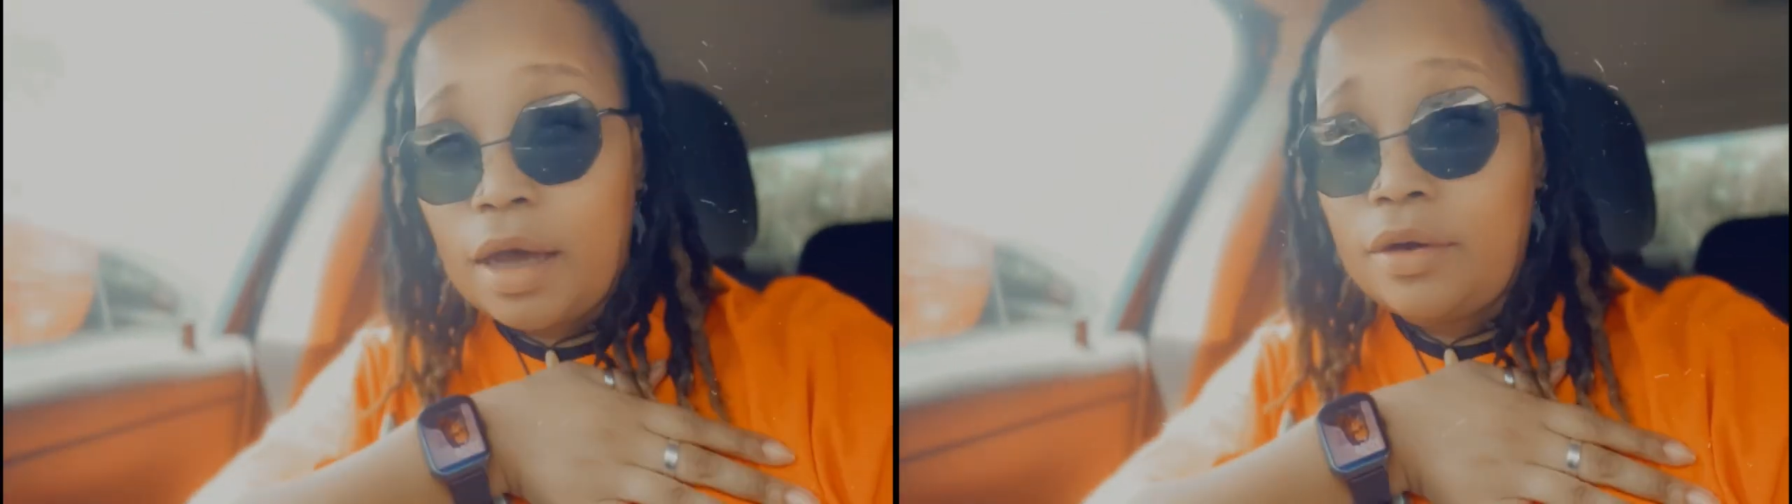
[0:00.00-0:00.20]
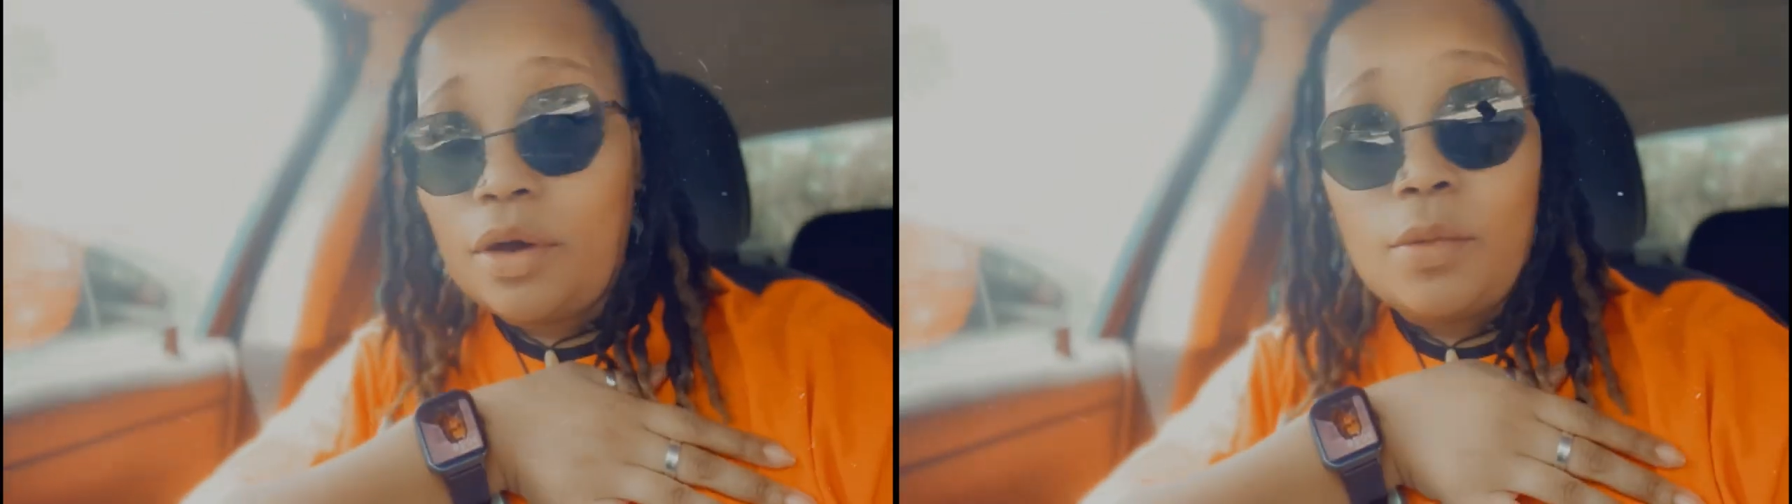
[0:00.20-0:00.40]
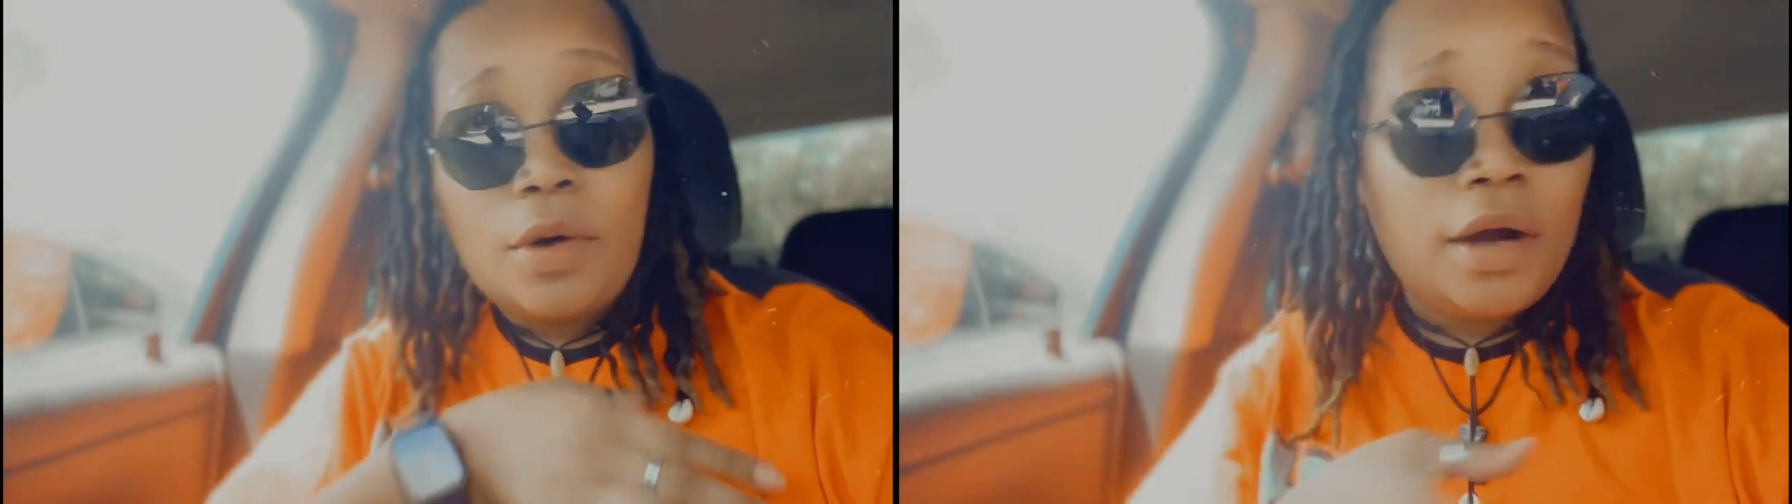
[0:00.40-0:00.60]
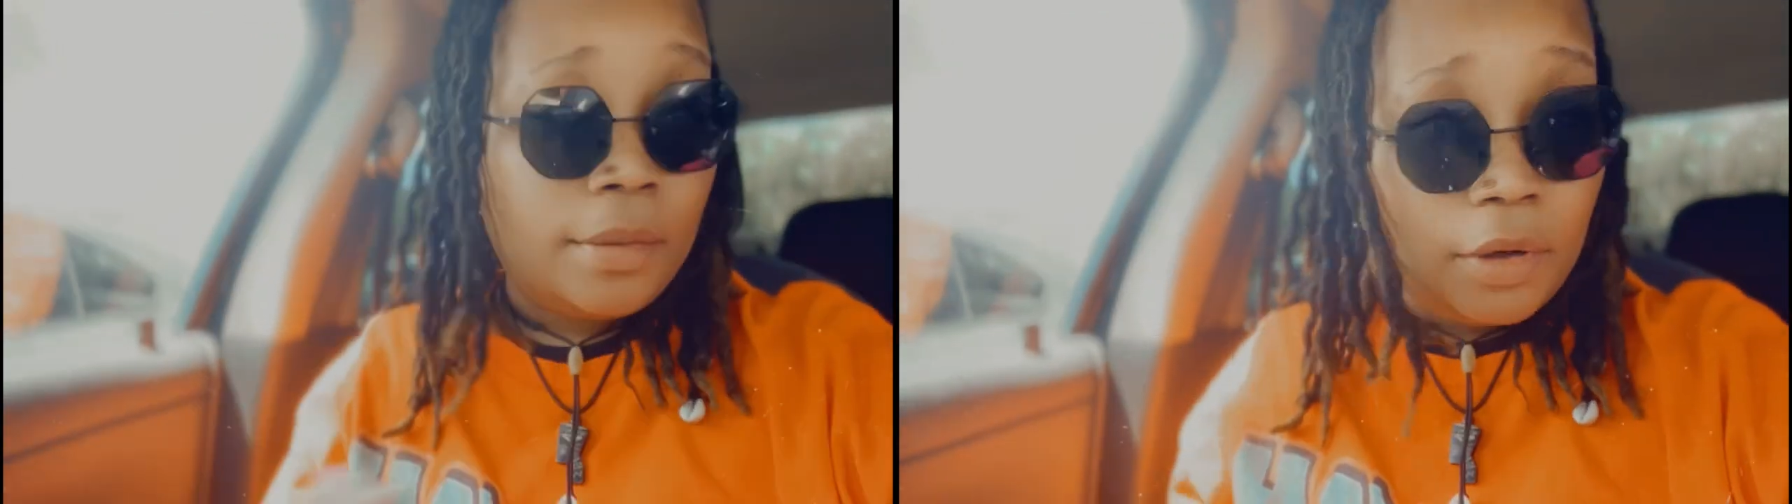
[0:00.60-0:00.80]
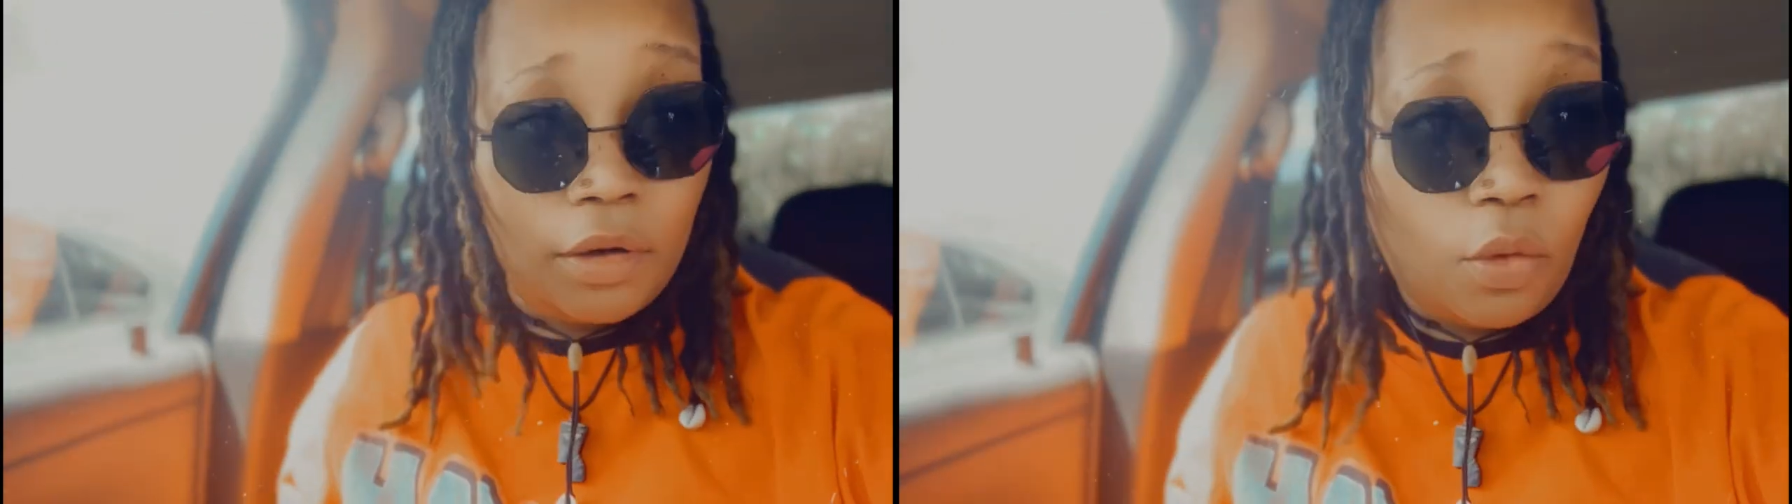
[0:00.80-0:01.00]
I don't know what
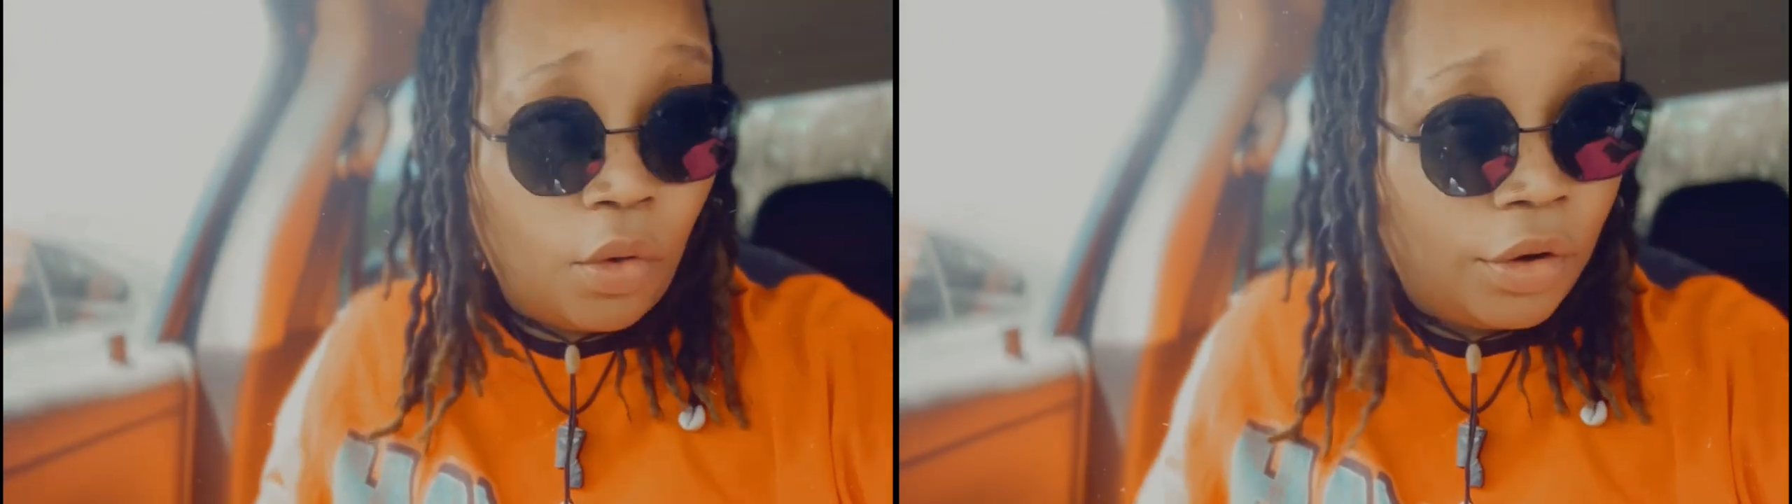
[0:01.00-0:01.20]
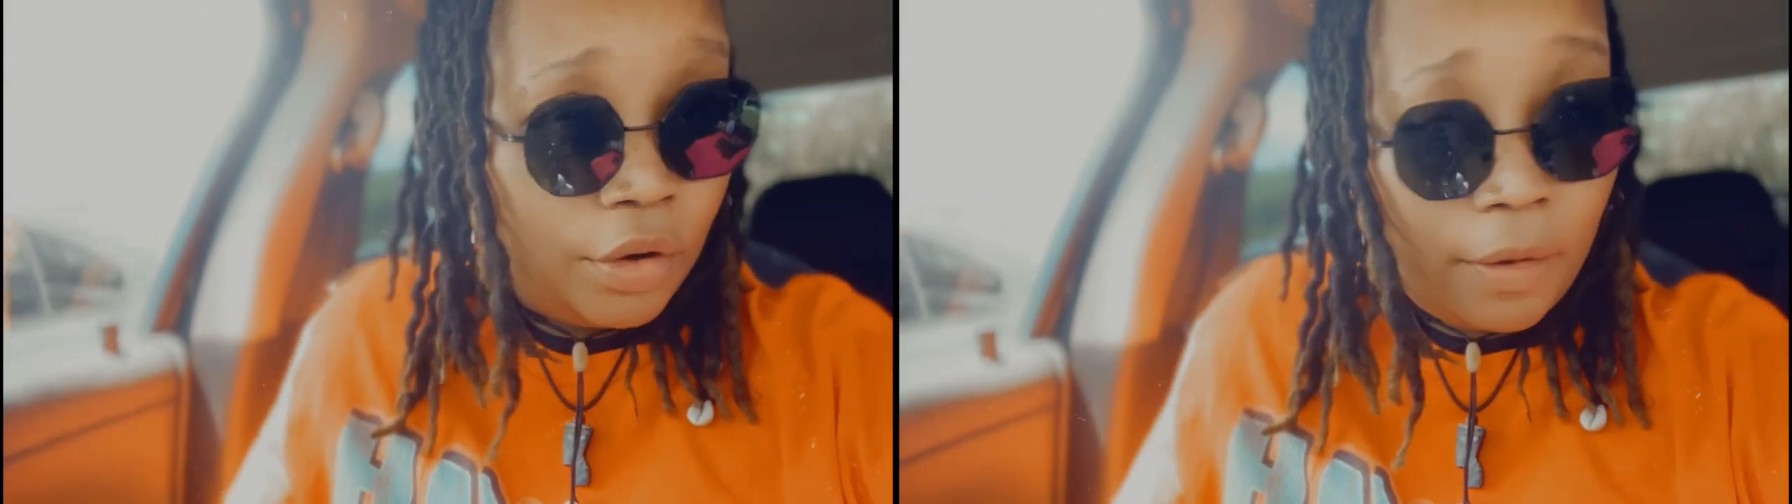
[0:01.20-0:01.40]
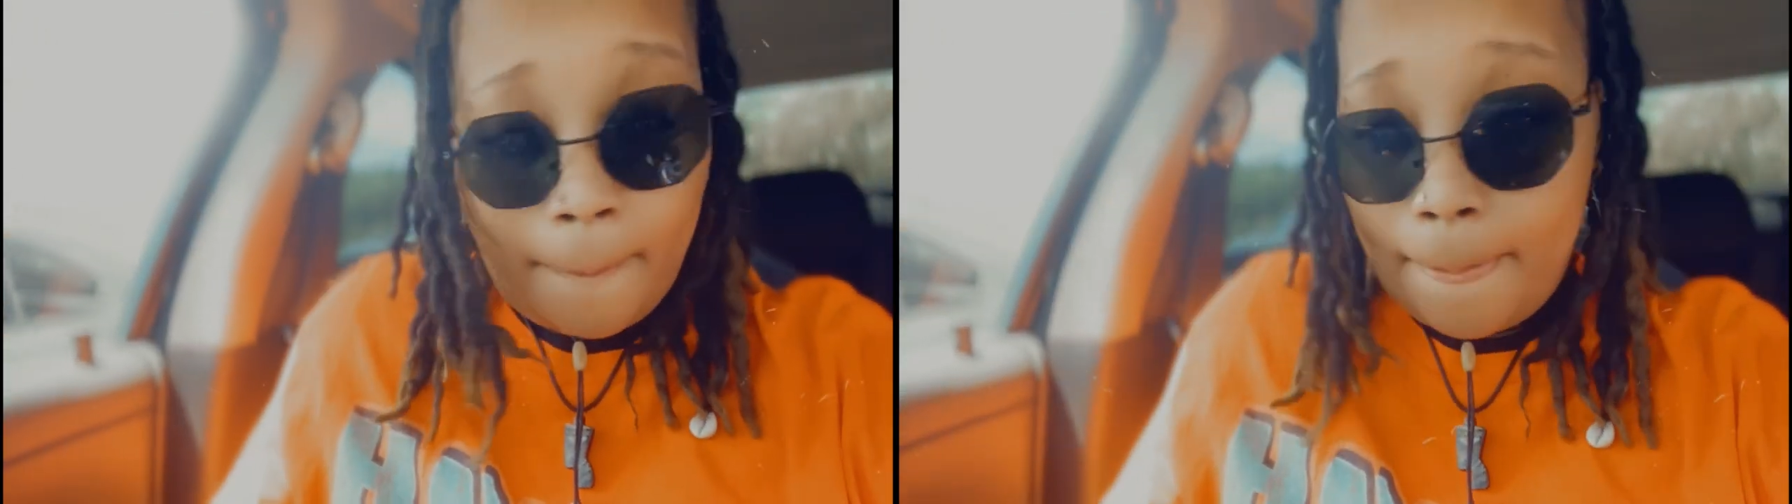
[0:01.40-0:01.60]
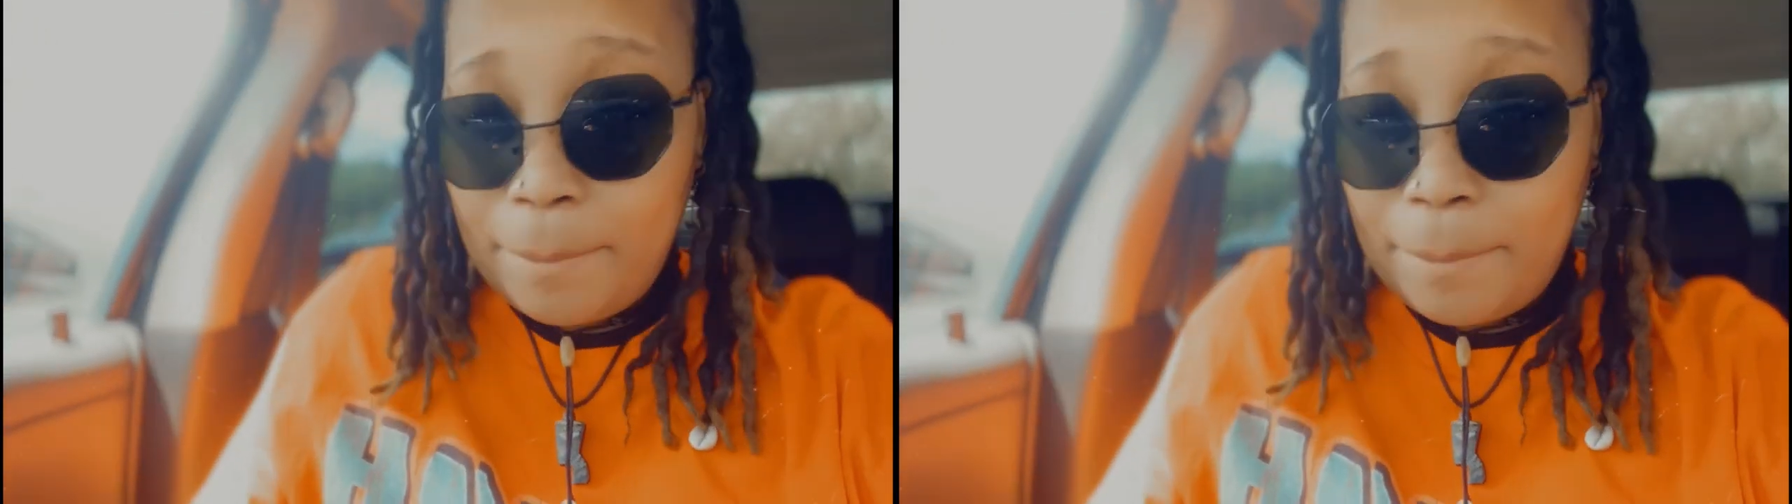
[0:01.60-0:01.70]
I'm gonna order.